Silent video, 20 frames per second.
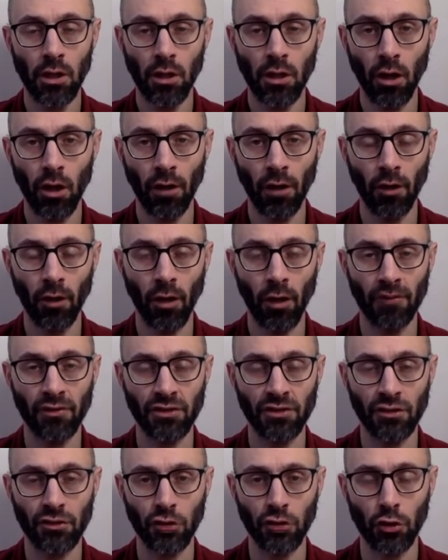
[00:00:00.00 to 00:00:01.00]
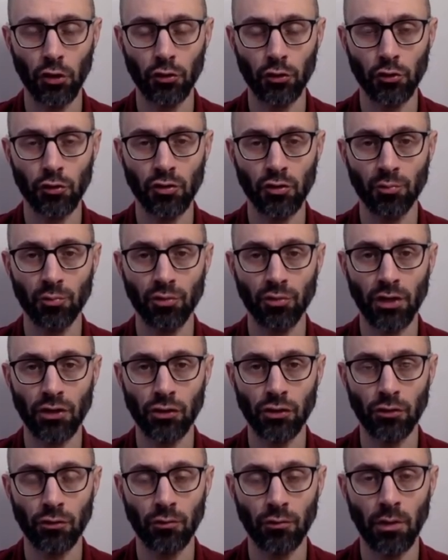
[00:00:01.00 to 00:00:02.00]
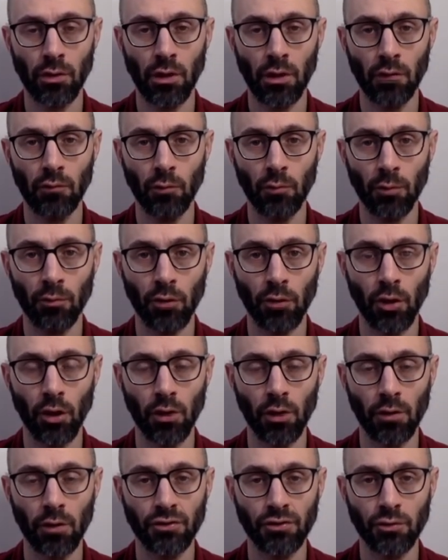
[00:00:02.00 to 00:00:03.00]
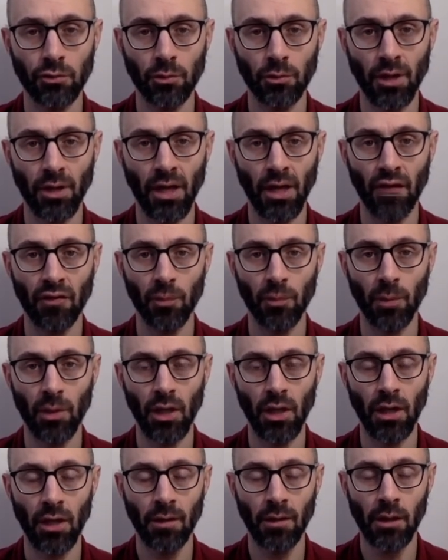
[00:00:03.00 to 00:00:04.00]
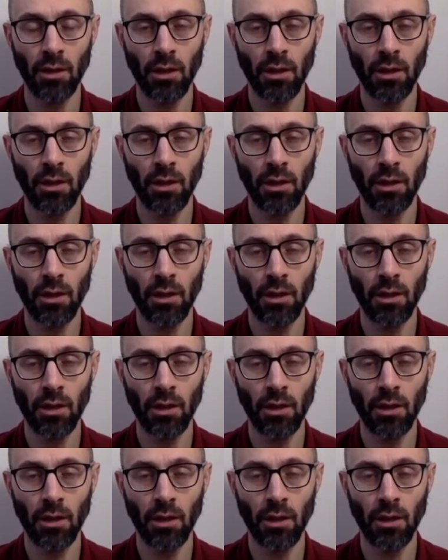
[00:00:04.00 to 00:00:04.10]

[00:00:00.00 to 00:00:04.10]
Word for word: Uh, obviously, there's also some pressure uh, with regards to uh, Hezbollah.